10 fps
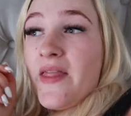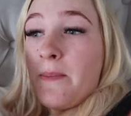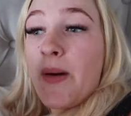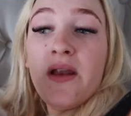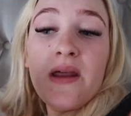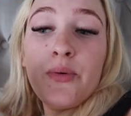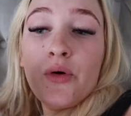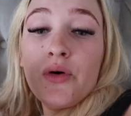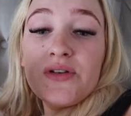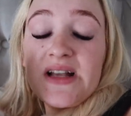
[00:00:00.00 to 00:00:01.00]
They burn their
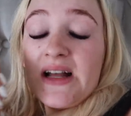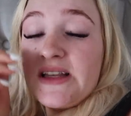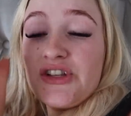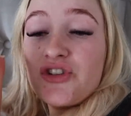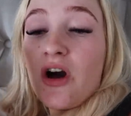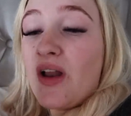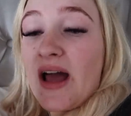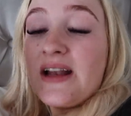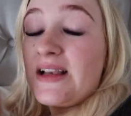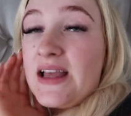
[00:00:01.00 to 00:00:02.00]
paws and they just can't
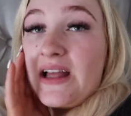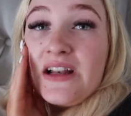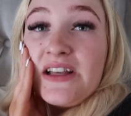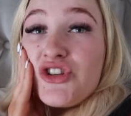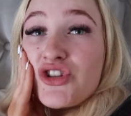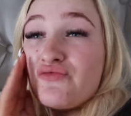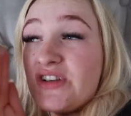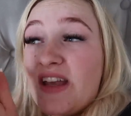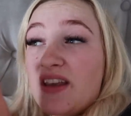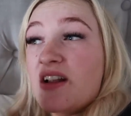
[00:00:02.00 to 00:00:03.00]
handle it. And it's just
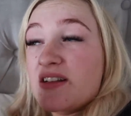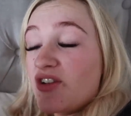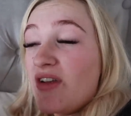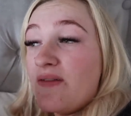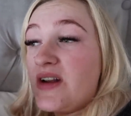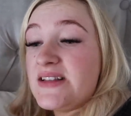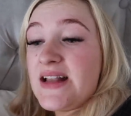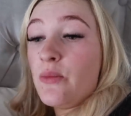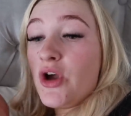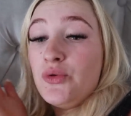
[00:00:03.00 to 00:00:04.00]
ridiculous. I don't even
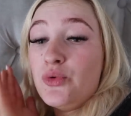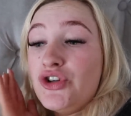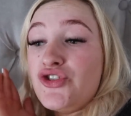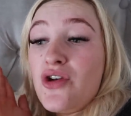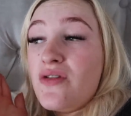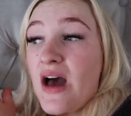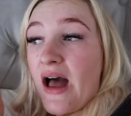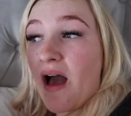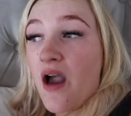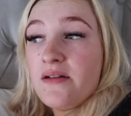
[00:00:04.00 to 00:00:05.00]
understand why you'd want to do
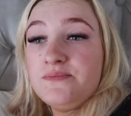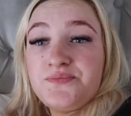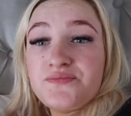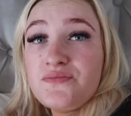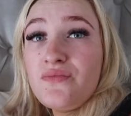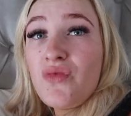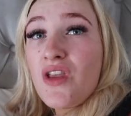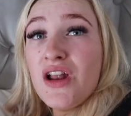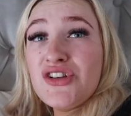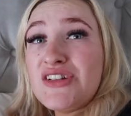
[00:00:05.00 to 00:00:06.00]
that.
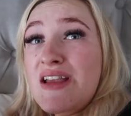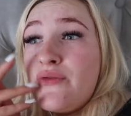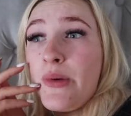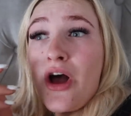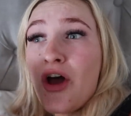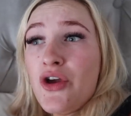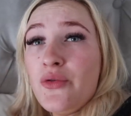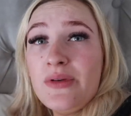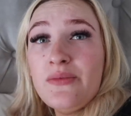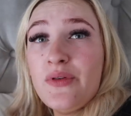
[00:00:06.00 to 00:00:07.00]
I just leave them at
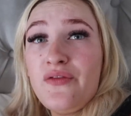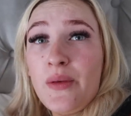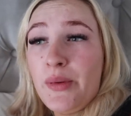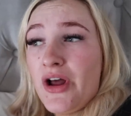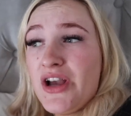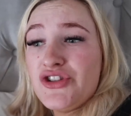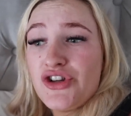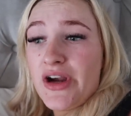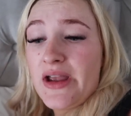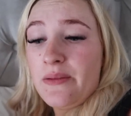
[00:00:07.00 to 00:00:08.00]
home. Give them a flipping ice
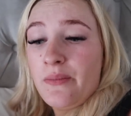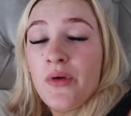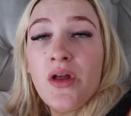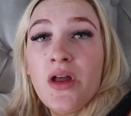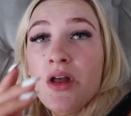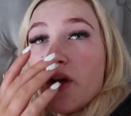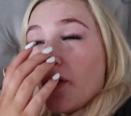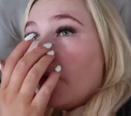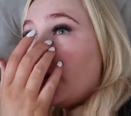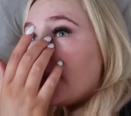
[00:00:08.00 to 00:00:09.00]
cream.
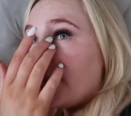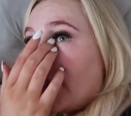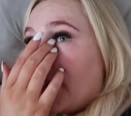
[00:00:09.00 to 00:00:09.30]
Honestly.